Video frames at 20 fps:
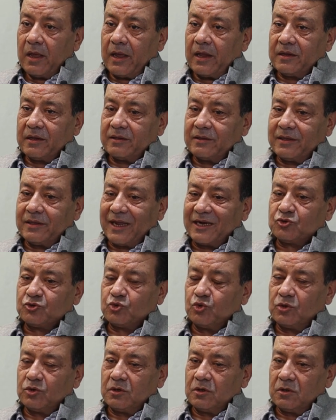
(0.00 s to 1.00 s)
And that
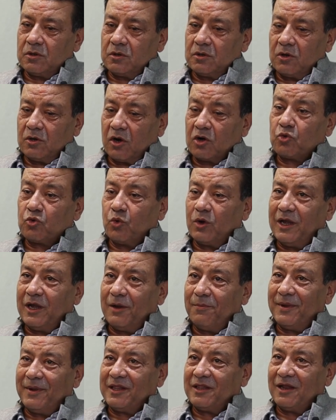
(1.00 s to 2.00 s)
should not
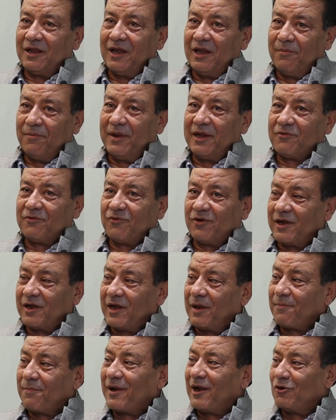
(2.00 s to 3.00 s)
only be the limit for
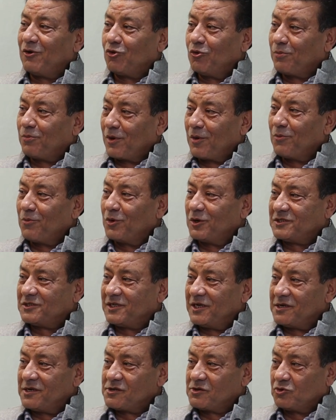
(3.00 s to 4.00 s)
Nepal to promote
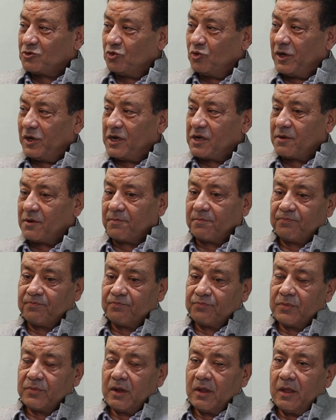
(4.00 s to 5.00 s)
tourism.
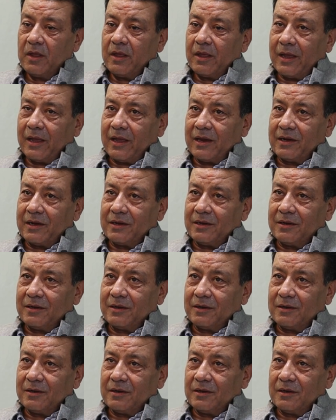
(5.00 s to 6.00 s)

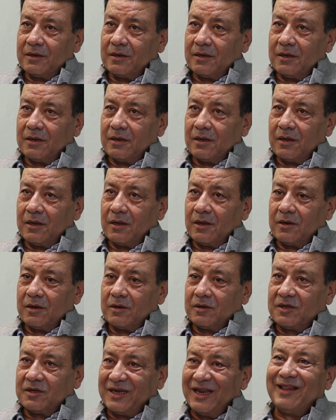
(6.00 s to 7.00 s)
And uh,
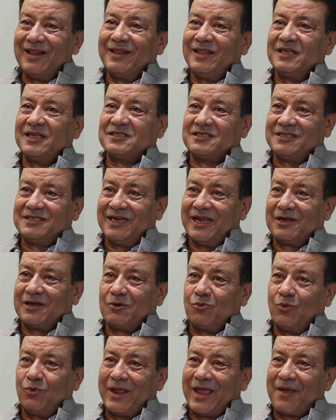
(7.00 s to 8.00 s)
till this date,
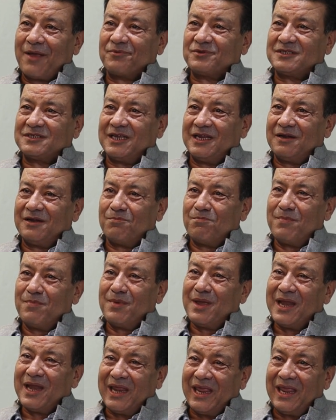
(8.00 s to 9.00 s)
we have seen
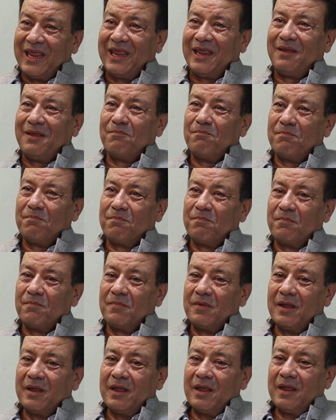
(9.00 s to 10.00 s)
many
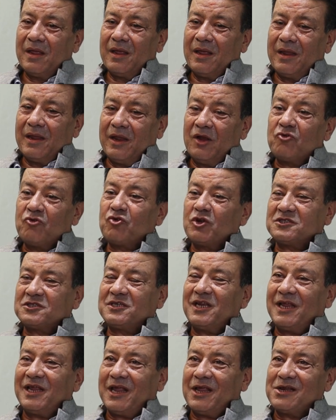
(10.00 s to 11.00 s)

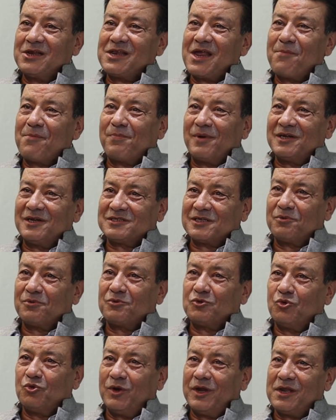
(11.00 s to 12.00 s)
interesting examples
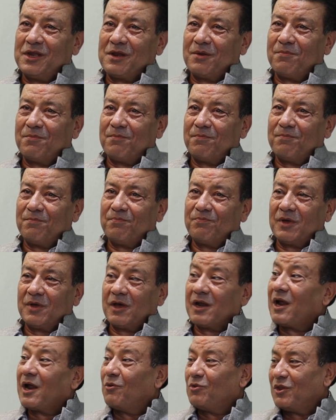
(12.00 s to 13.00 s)
of tourism
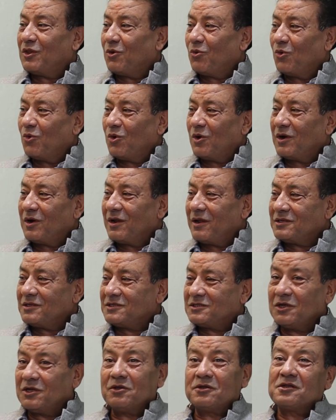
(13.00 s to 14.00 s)
around the world.
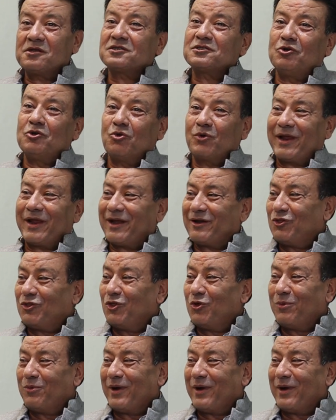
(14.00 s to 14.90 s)
So just look at